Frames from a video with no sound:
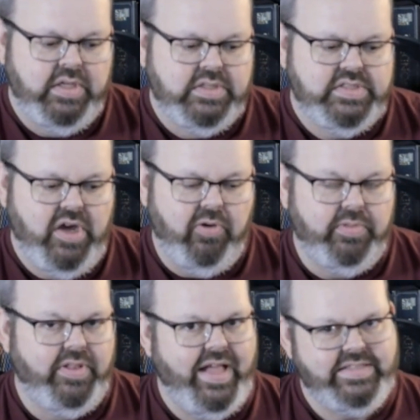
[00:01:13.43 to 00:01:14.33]
So
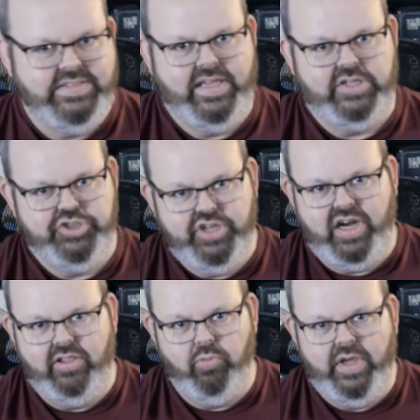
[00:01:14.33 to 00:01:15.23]
the last thing I should get
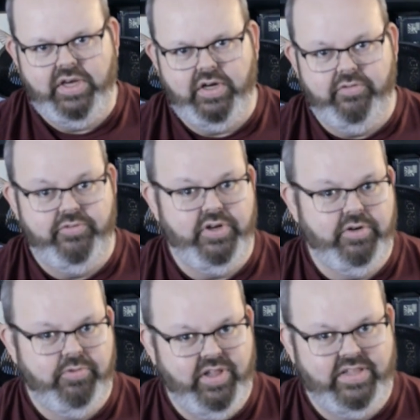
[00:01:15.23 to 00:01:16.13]
out of the way here, if you
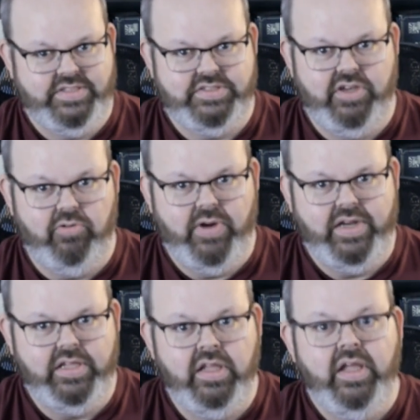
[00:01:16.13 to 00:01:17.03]
didn't realize this
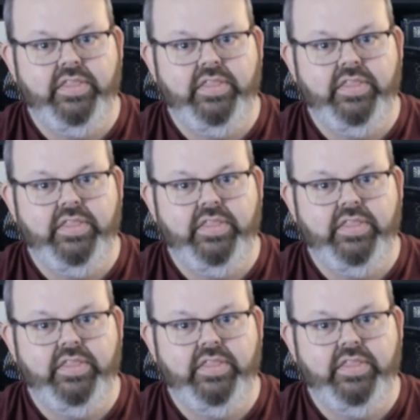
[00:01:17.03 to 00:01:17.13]
already,